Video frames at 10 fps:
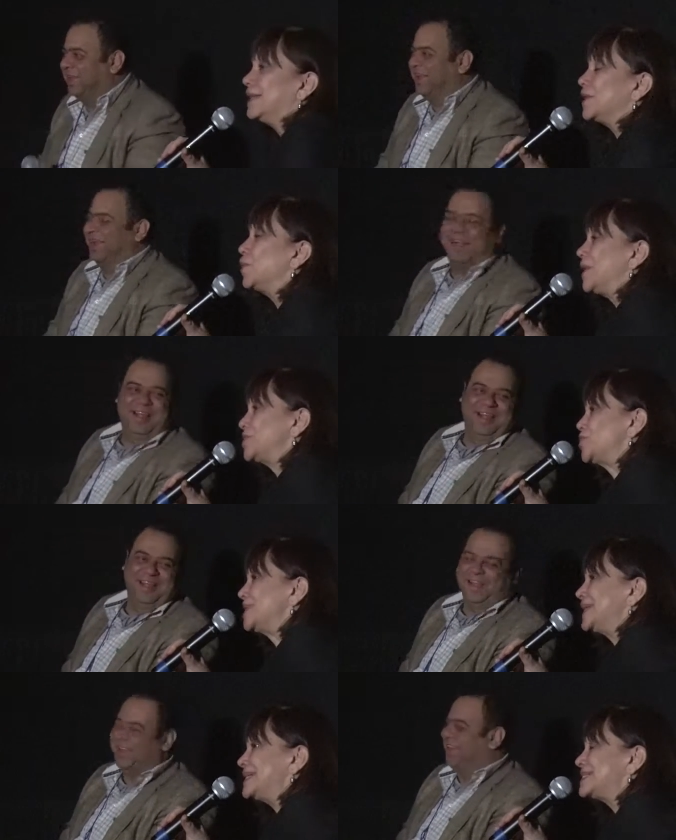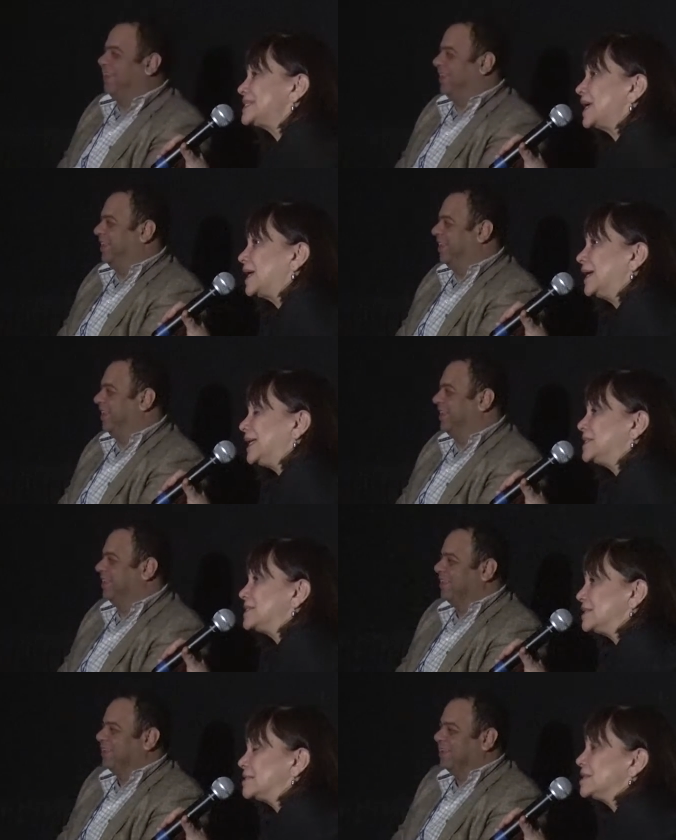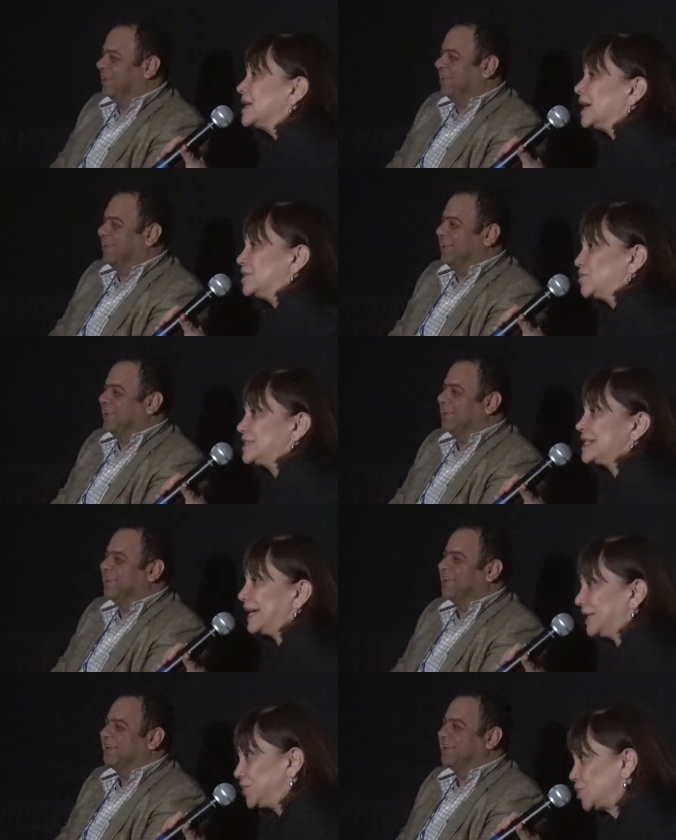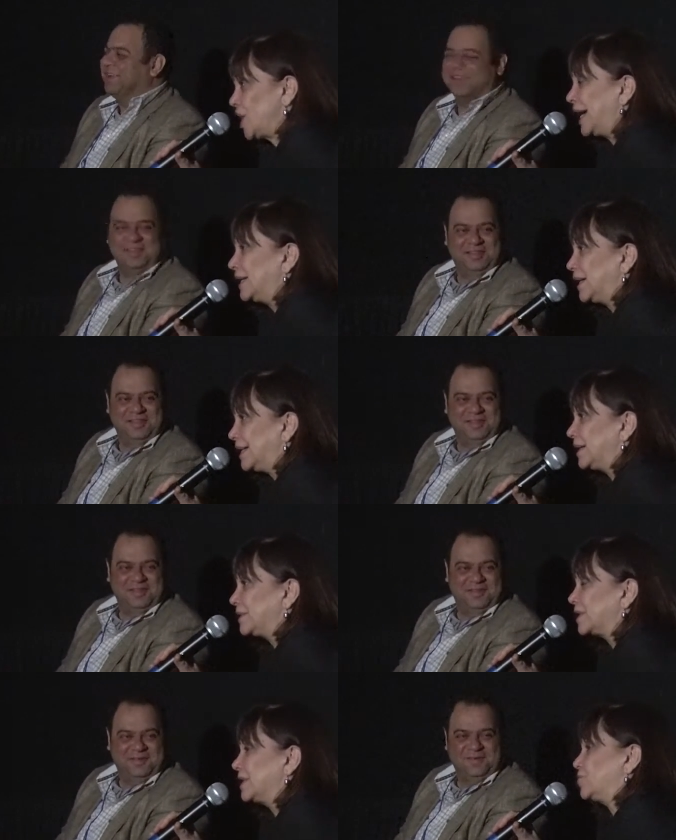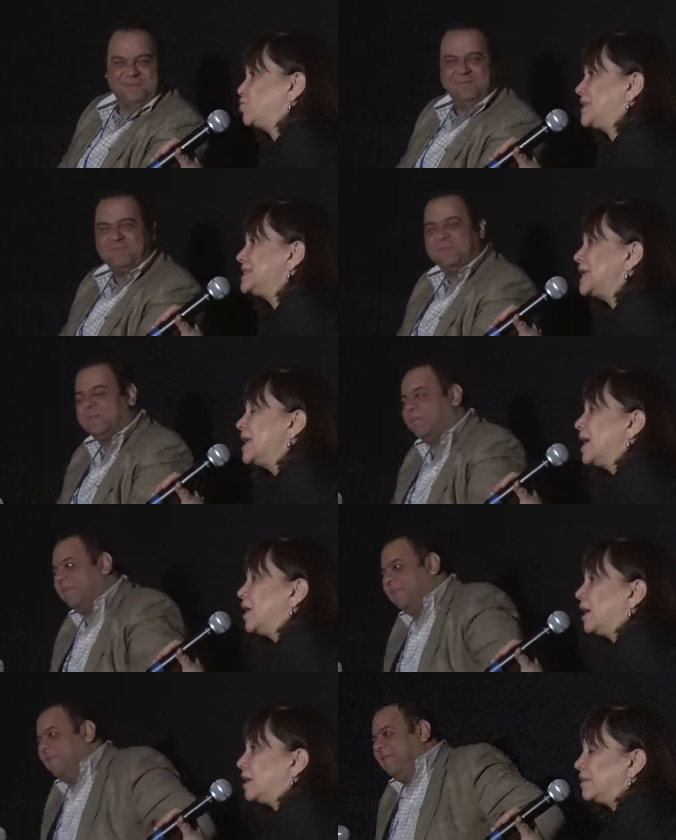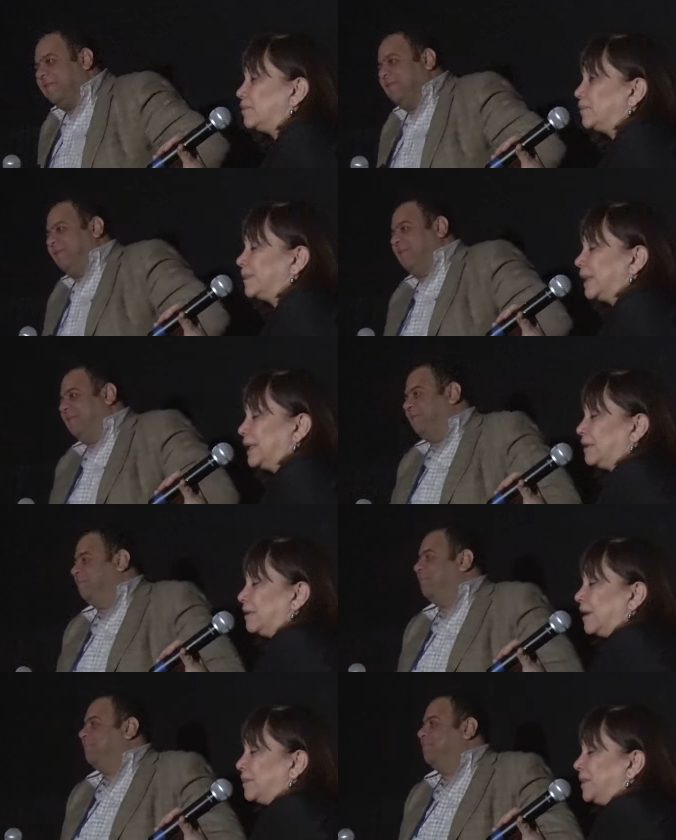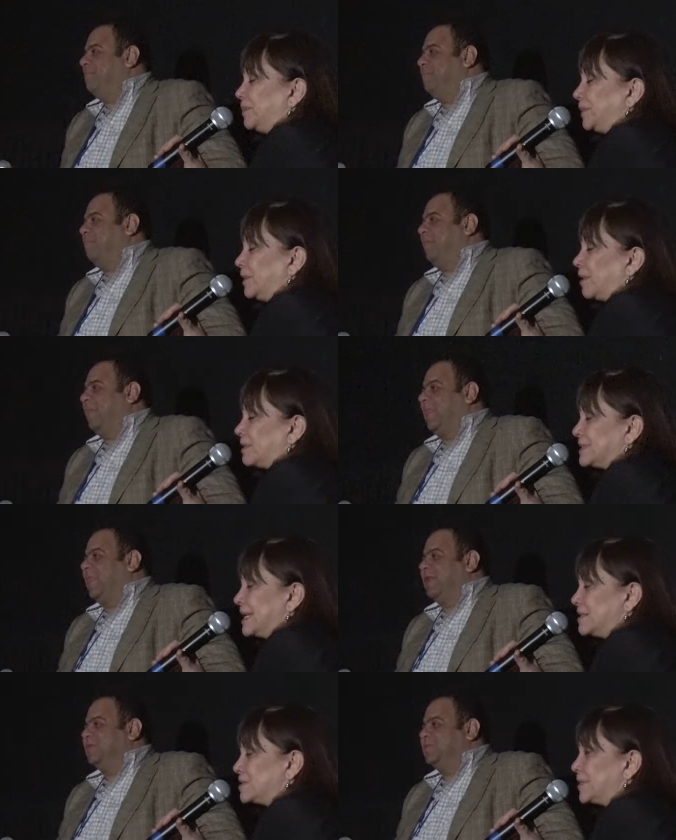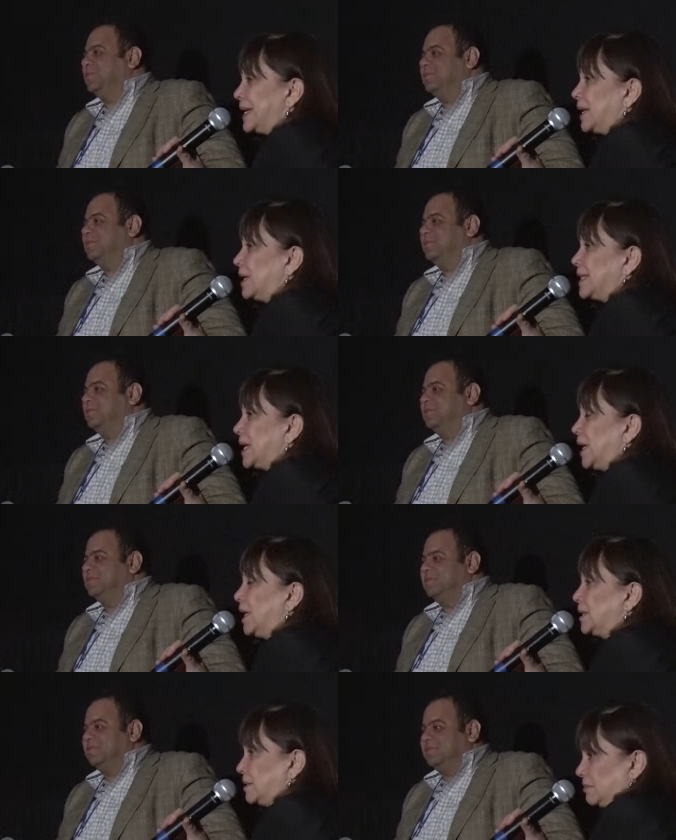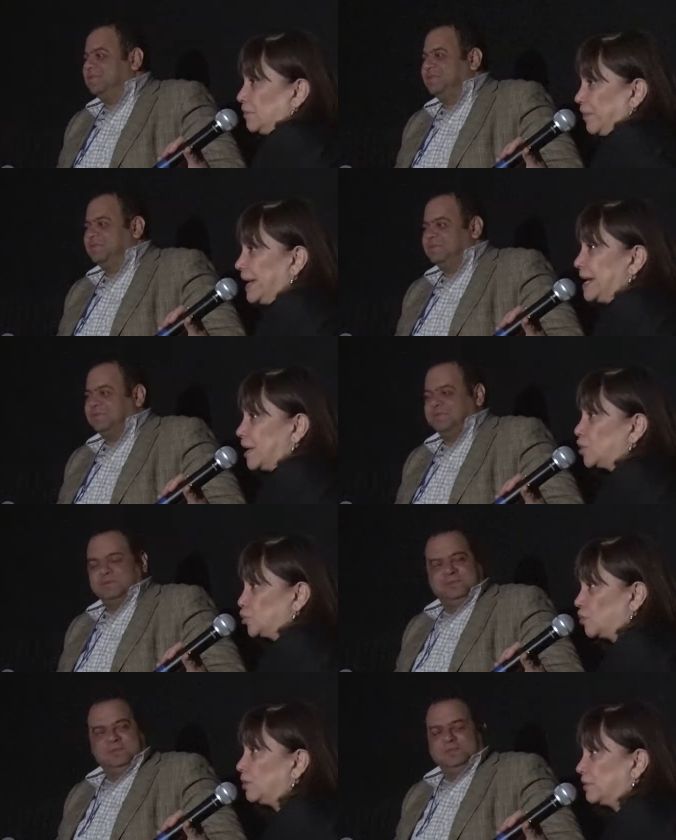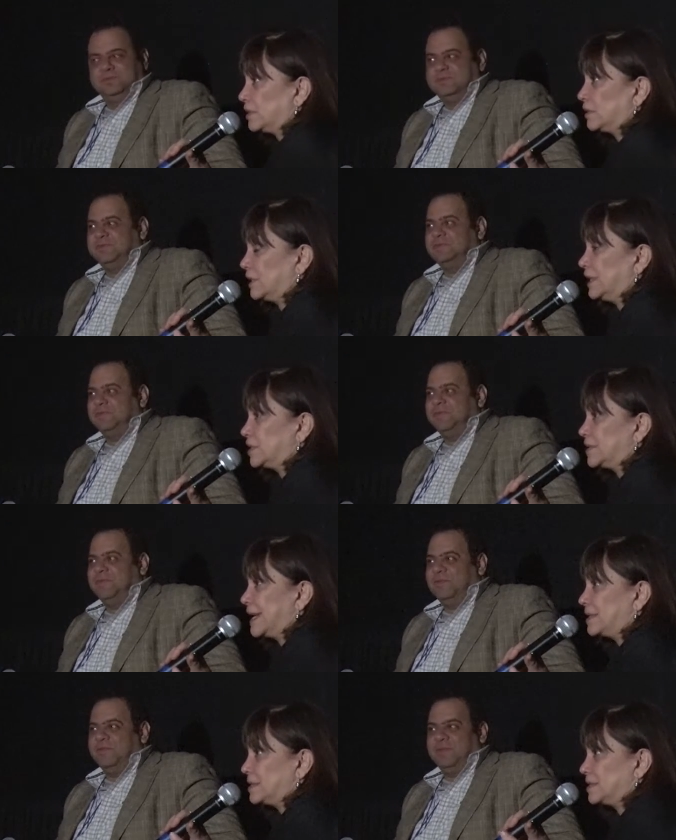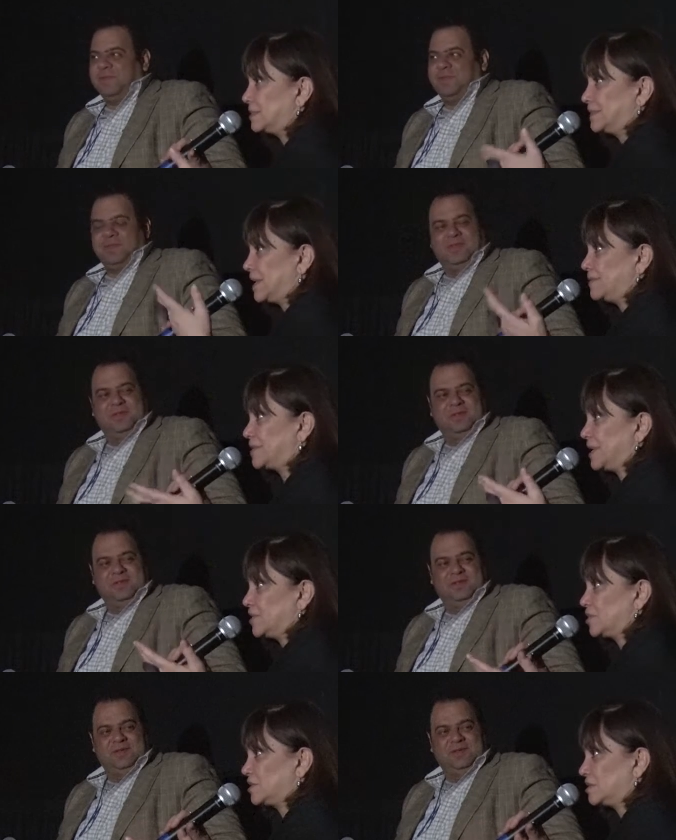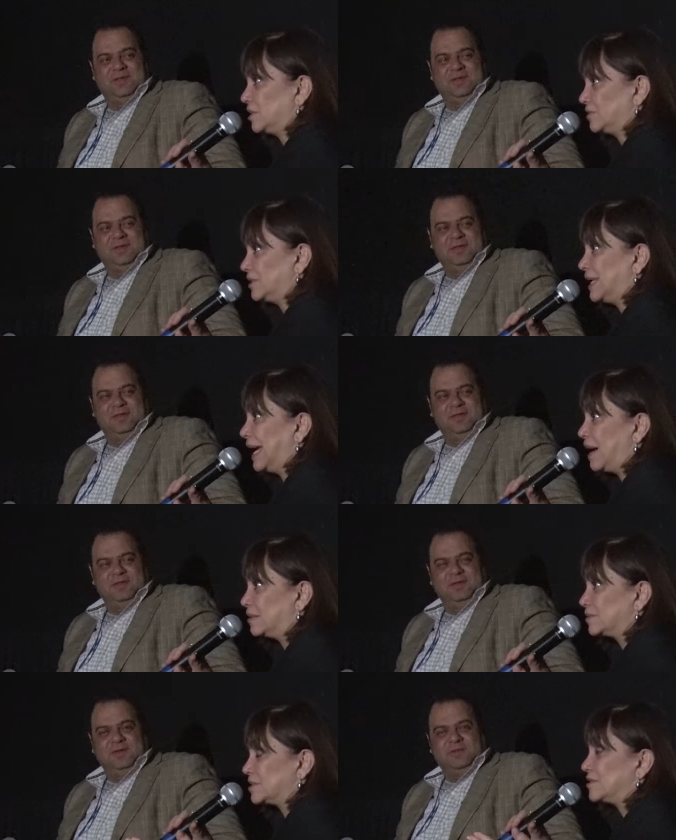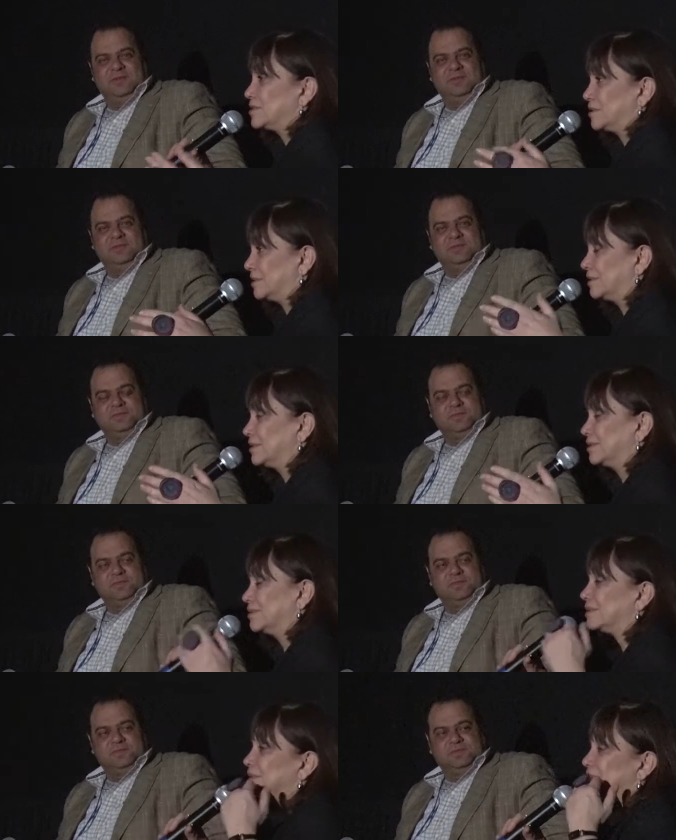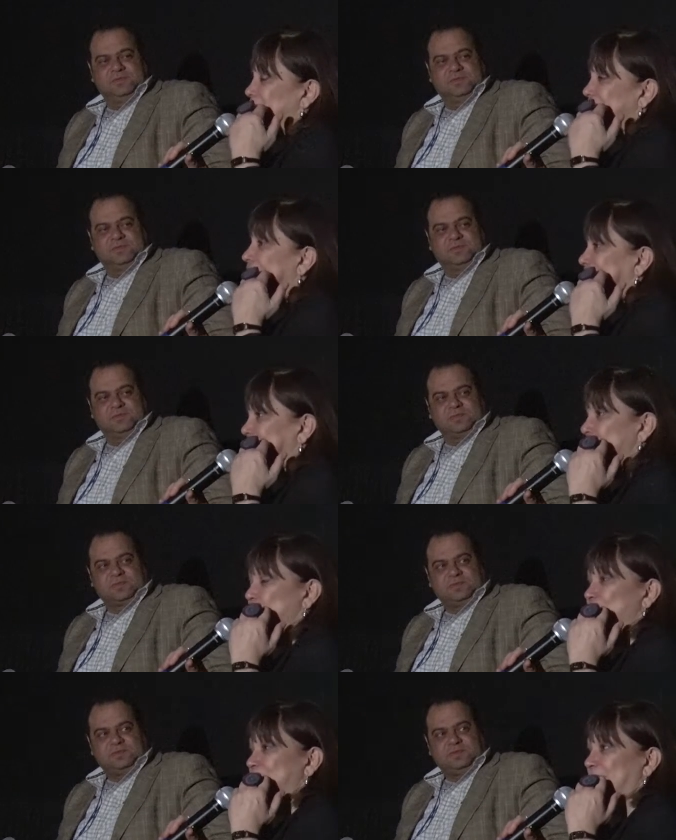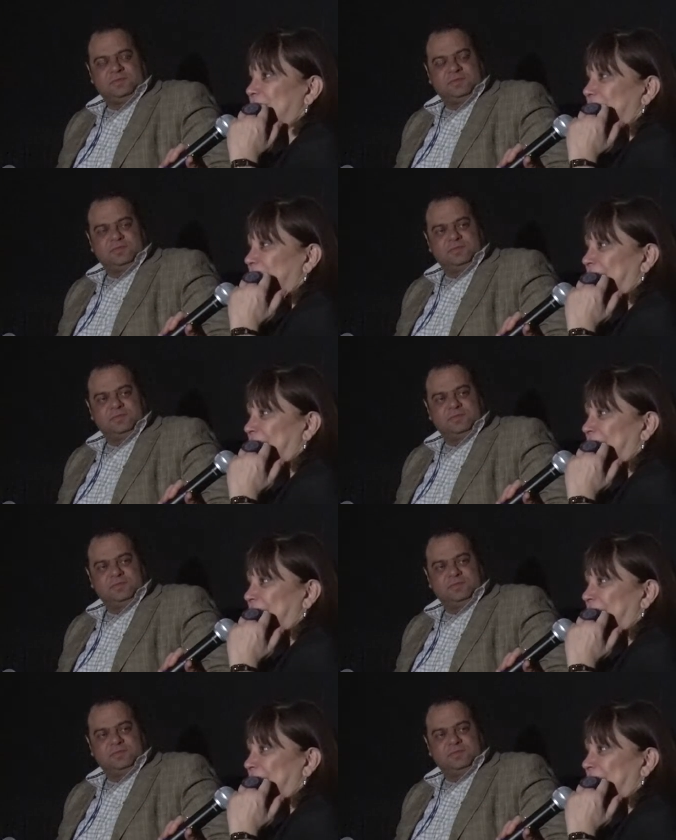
Speaker 1: the question is uh, in certain countries, like in China and other countries, uh, when uh, people are censoring, they really control the internet, and sometimes they just not allow certain sites to be